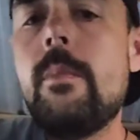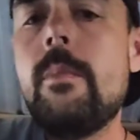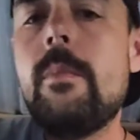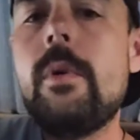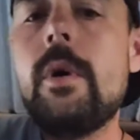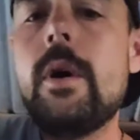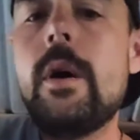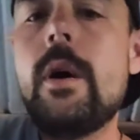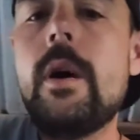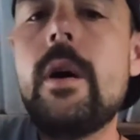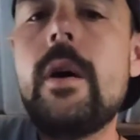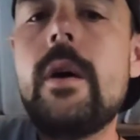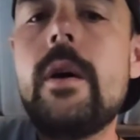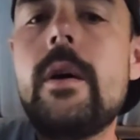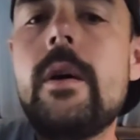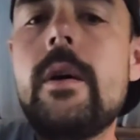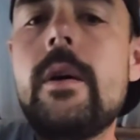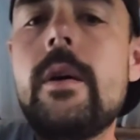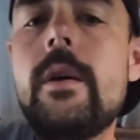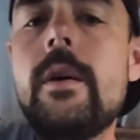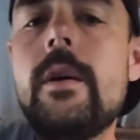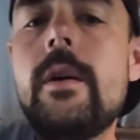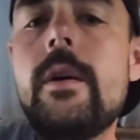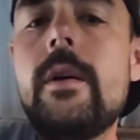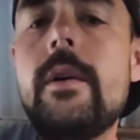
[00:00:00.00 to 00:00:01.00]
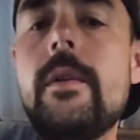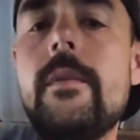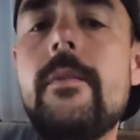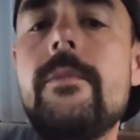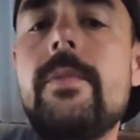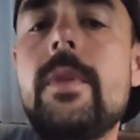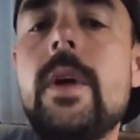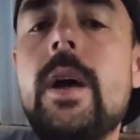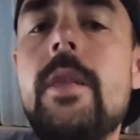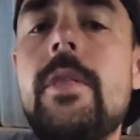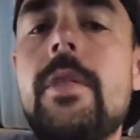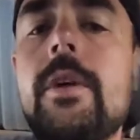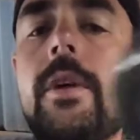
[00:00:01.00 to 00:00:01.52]
but
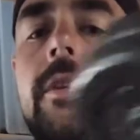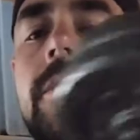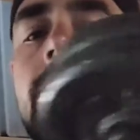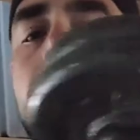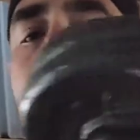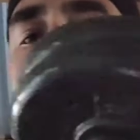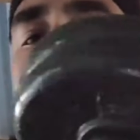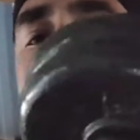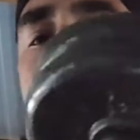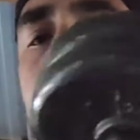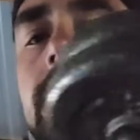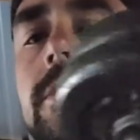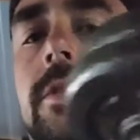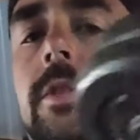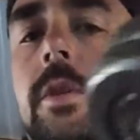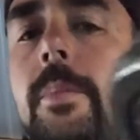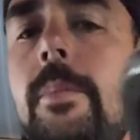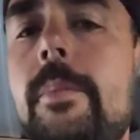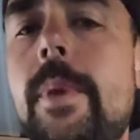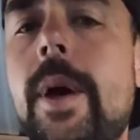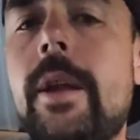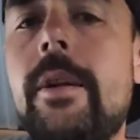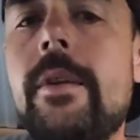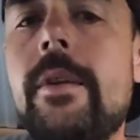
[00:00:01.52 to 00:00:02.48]
I think there is some